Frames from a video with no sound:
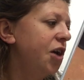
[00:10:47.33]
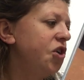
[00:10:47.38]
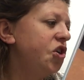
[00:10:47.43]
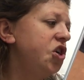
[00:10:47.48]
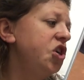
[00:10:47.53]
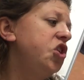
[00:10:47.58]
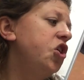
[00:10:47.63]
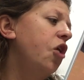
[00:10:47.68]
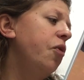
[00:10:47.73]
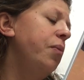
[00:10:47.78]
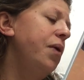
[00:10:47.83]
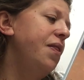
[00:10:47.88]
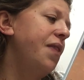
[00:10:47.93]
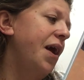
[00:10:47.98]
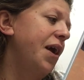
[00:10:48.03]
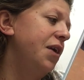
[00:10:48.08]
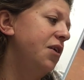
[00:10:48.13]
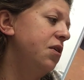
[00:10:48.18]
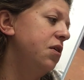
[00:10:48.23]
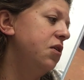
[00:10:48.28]
She told me
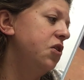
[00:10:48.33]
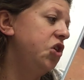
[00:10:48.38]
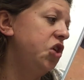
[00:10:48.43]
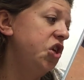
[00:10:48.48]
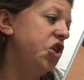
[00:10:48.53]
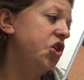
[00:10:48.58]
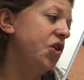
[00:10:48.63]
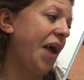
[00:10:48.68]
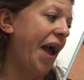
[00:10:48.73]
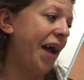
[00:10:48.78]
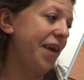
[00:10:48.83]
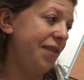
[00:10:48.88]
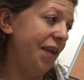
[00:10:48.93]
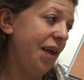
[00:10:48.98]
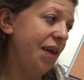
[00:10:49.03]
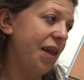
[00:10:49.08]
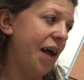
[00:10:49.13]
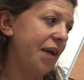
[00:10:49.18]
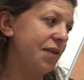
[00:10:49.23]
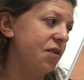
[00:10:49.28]
that she took
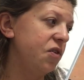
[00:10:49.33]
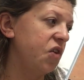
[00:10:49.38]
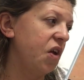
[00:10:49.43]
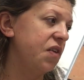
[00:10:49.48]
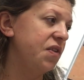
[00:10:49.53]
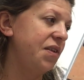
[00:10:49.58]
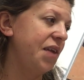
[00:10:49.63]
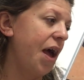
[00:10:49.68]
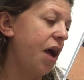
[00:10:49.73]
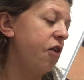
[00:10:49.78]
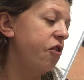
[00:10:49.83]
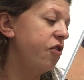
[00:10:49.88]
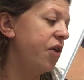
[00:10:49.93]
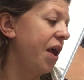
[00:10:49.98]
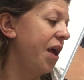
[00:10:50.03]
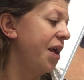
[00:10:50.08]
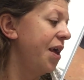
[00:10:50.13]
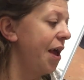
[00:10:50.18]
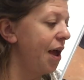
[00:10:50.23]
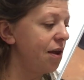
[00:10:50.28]
acting classes on
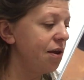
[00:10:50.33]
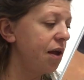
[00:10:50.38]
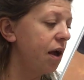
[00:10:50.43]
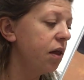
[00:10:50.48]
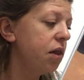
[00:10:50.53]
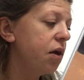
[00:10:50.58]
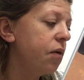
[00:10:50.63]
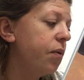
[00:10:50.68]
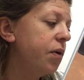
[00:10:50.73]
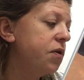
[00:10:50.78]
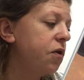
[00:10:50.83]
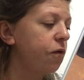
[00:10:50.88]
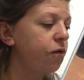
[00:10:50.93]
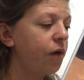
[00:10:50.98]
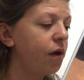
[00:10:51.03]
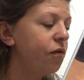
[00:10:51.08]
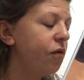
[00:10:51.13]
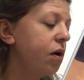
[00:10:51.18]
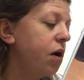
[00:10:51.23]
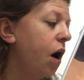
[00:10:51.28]
Saturday and yellow was her
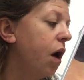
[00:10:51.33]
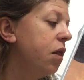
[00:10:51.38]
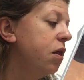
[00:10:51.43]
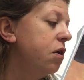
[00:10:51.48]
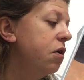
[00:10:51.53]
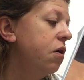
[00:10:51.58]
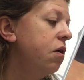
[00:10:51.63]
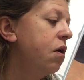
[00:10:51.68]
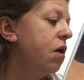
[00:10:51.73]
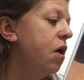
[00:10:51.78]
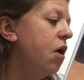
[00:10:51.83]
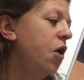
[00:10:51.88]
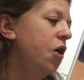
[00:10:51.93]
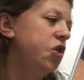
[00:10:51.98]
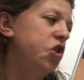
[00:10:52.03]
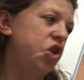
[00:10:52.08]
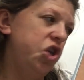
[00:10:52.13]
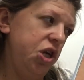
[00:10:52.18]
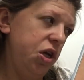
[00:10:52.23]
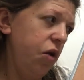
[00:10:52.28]
favorite color.
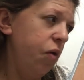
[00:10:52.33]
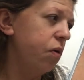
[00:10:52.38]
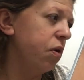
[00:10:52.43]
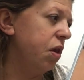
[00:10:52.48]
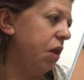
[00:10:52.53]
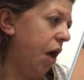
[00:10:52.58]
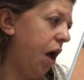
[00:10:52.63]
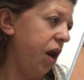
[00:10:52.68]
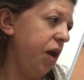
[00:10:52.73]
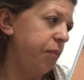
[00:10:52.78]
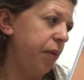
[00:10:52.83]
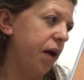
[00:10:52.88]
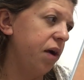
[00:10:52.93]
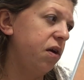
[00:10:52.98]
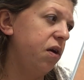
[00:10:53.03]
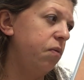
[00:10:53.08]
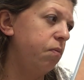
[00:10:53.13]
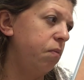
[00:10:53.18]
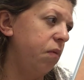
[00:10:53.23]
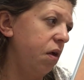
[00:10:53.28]
She knew a lot
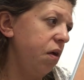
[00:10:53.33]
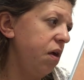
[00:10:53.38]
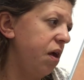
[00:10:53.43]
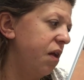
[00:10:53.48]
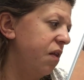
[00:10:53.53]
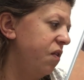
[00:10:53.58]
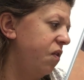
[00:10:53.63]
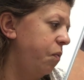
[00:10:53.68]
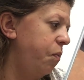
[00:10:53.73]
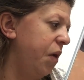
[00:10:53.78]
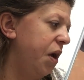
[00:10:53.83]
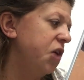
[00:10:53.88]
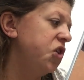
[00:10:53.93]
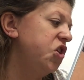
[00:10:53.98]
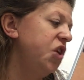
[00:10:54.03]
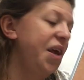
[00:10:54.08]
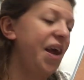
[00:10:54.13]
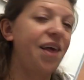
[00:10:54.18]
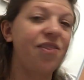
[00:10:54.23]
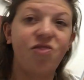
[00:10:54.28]
about chameleons because
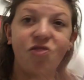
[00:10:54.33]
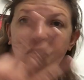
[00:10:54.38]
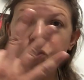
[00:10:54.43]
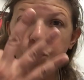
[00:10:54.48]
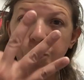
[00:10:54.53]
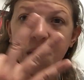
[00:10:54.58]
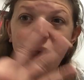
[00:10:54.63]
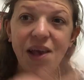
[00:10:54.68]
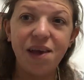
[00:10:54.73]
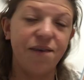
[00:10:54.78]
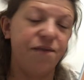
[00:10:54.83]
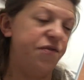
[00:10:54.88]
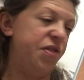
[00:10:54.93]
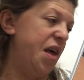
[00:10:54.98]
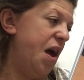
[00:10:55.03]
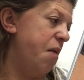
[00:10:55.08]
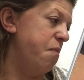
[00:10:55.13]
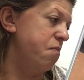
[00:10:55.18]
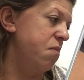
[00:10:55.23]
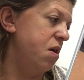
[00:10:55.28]
she had 3 of
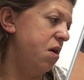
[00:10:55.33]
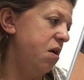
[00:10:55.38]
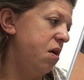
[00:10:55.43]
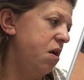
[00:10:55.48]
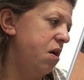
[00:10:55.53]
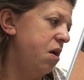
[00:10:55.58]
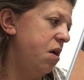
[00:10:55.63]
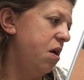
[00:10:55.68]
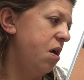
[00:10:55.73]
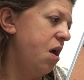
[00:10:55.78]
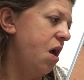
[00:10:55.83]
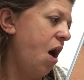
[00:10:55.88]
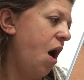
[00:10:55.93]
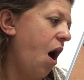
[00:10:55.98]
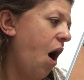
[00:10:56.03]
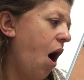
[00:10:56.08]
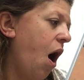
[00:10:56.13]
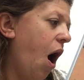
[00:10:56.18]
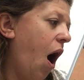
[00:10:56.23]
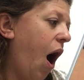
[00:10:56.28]
them.
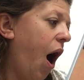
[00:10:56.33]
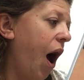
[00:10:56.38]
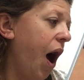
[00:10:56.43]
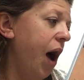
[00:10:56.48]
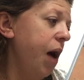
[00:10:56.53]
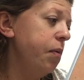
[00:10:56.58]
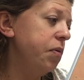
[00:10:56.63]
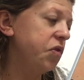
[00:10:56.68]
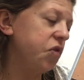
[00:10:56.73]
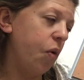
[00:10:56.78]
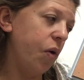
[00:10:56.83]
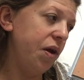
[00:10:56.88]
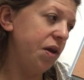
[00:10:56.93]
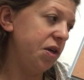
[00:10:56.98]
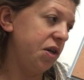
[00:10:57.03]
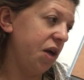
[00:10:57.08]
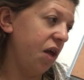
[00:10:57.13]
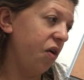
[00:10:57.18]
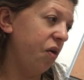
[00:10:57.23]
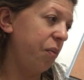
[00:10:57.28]
I was going
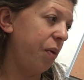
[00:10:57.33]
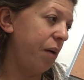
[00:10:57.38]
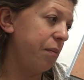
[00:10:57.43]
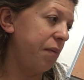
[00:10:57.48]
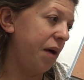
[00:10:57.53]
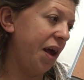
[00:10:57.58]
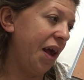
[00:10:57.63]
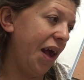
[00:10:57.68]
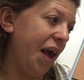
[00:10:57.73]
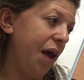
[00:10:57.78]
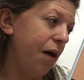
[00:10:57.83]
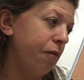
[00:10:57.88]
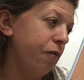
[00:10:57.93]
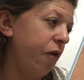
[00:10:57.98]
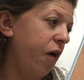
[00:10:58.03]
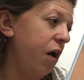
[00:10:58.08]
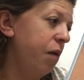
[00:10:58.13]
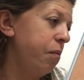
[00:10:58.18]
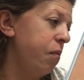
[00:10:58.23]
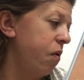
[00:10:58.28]
to tell her about my ant
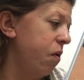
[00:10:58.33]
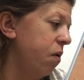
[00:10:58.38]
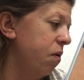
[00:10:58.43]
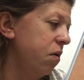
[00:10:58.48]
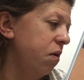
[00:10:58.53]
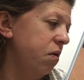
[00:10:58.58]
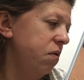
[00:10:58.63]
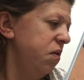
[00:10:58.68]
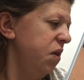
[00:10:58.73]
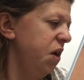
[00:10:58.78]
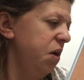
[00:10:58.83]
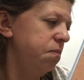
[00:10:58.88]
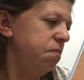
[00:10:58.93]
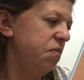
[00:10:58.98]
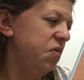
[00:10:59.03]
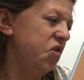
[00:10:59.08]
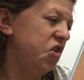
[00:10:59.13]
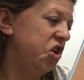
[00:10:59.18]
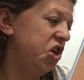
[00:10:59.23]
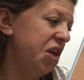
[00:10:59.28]
farm, only
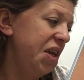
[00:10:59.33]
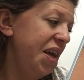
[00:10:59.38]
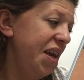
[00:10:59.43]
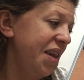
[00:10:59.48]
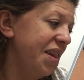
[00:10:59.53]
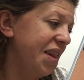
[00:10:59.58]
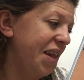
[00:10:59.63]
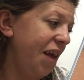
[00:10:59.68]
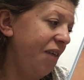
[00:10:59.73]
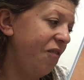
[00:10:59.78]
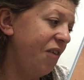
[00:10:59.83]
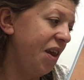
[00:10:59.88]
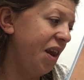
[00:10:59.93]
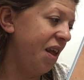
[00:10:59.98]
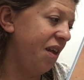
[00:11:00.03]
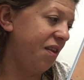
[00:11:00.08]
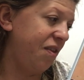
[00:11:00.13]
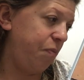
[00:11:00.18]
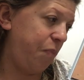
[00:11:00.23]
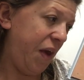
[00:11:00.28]
she didn't leave
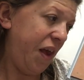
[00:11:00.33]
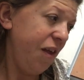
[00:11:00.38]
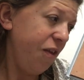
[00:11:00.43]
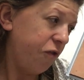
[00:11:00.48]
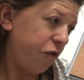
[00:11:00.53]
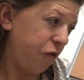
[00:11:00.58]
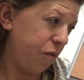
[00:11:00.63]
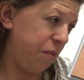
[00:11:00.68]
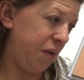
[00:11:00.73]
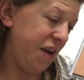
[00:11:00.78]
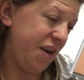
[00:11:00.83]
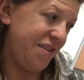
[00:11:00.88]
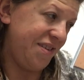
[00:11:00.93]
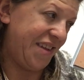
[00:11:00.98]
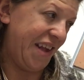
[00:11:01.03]
any space for me to